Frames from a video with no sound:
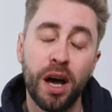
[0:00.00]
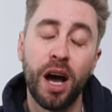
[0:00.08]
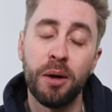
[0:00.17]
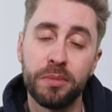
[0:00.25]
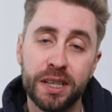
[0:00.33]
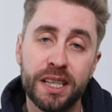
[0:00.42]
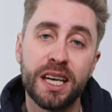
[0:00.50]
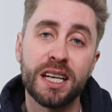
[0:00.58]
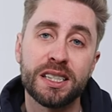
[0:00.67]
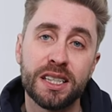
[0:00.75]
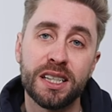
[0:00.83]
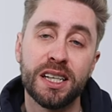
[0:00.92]
but I'm
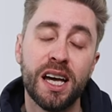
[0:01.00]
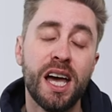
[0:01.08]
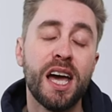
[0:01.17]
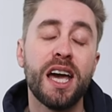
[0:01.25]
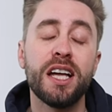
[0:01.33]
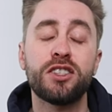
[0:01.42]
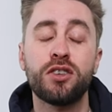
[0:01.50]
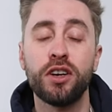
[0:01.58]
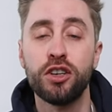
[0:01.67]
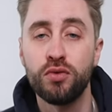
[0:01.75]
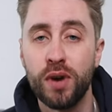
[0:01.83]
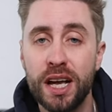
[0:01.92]
guessing it's
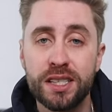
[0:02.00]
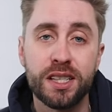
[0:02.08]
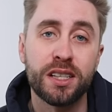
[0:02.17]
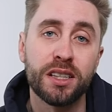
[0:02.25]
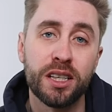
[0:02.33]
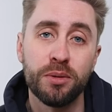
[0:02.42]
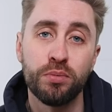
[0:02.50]
gonna drastically